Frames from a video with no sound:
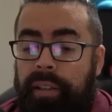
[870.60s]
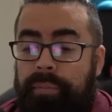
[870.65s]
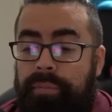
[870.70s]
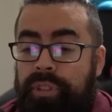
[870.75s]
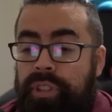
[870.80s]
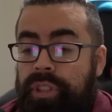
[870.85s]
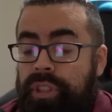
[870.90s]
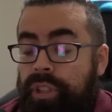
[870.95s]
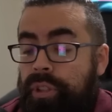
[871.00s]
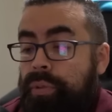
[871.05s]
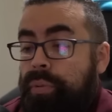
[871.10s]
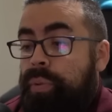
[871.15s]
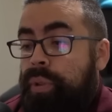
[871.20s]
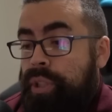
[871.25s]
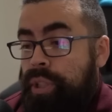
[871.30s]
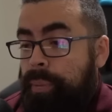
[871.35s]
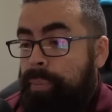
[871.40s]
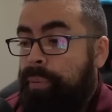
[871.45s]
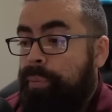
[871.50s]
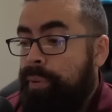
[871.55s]
you were
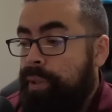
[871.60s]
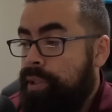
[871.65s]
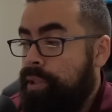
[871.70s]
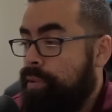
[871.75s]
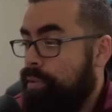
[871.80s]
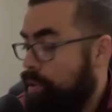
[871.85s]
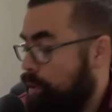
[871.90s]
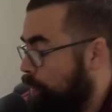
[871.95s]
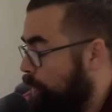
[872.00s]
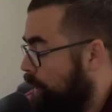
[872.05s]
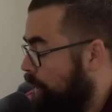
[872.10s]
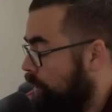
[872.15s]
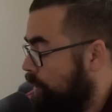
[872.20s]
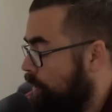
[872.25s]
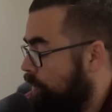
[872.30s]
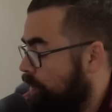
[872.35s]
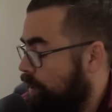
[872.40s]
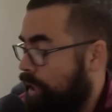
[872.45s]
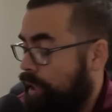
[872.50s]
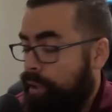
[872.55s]
double reduced because
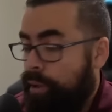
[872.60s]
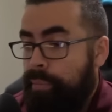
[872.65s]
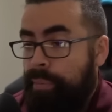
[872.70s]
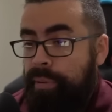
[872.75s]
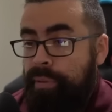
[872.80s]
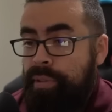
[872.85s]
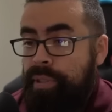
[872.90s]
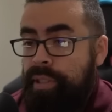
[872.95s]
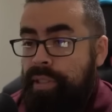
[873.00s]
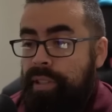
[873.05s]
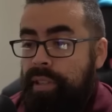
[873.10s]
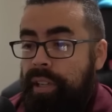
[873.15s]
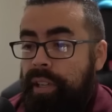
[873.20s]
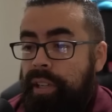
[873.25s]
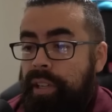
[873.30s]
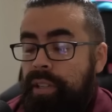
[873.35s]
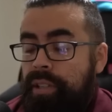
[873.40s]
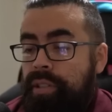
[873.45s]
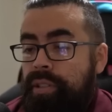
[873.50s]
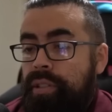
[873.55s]
of Psycho Boost,
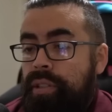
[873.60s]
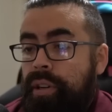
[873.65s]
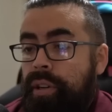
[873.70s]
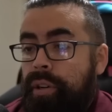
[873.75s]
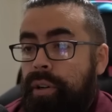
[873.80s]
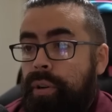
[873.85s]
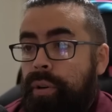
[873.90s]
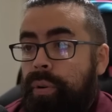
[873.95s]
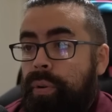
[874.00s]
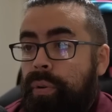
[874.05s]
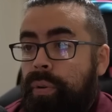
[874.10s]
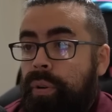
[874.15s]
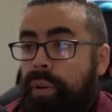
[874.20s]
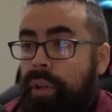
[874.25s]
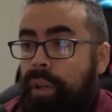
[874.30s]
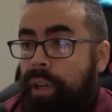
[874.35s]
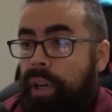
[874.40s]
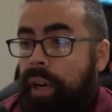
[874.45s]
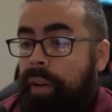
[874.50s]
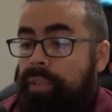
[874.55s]
so
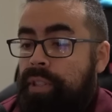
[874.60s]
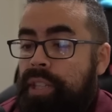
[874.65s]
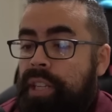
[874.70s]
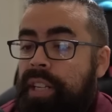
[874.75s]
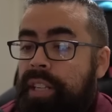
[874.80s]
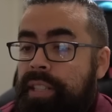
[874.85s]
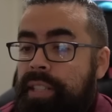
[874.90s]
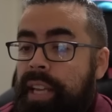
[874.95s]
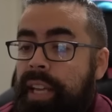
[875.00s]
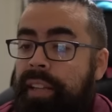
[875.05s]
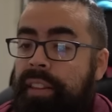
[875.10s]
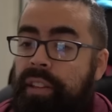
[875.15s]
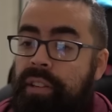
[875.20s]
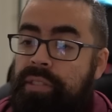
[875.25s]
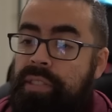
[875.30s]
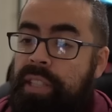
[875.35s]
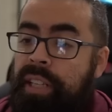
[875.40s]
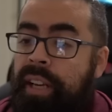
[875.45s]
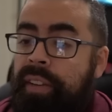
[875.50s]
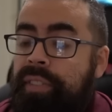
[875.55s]
I'm just going to take
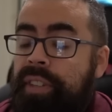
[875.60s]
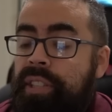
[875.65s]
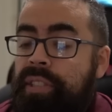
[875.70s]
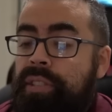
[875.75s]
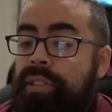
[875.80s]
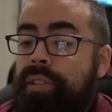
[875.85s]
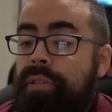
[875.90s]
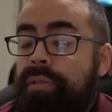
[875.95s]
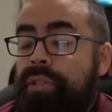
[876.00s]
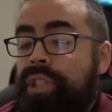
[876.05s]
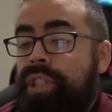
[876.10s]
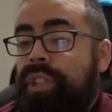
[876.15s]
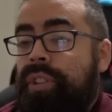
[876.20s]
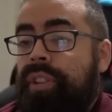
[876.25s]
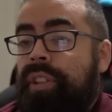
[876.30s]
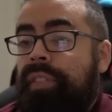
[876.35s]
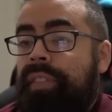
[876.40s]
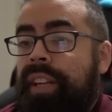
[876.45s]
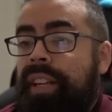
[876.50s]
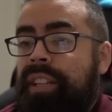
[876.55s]
those and have these huge shield
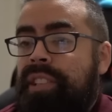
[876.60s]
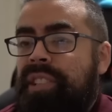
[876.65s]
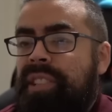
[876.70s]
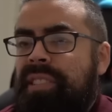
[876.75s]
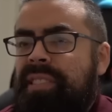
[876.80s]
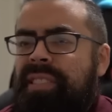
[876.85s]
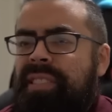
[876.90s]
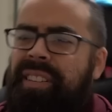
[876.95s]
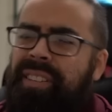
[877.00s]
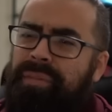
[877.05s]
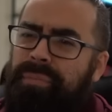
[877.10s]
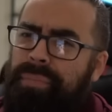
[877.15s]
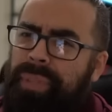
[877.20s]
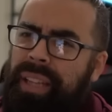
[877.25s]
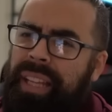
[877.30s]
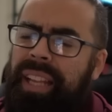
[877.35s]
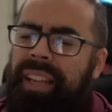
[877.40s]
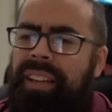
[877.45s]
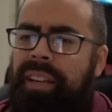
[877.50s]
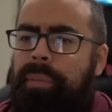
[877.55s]
advantages, but
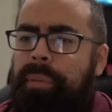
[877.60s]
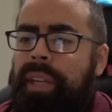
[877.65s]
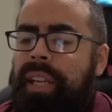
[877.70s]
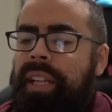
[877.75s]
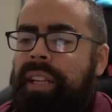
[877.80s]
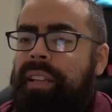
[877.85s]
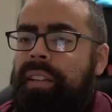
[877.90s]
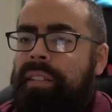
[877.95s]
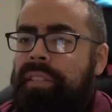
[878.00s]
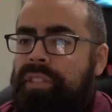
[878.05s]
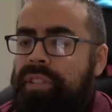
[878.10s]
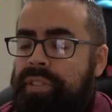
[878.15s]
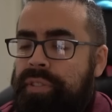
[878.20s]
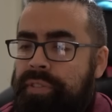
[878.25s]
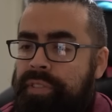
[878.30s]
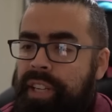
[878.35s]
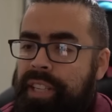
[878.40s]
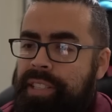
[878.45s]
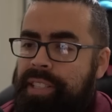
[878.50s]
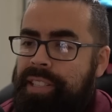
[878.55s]
they end up getting just
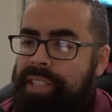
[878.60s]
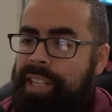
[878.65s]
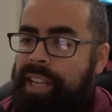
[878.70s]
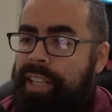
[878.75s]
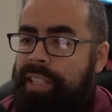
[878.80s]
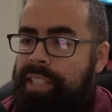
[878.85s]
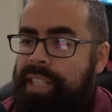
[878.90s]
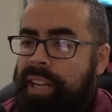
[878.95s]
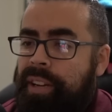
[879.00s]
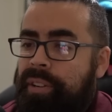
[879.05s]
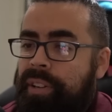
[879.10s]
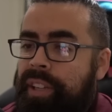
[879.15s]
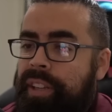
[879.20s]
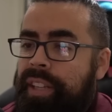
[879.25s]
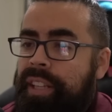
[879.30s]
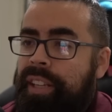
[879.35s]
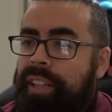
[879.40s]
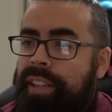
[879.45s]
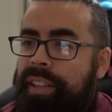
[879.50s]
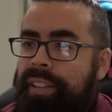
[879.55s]
fast attack down at
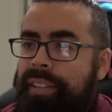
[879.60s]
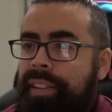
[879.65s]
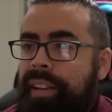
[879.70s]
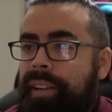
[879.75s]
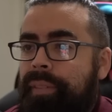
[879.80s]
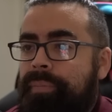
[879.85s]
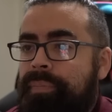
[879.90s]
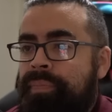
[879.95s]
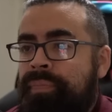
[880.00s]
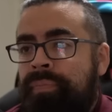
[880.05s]
the end of the day.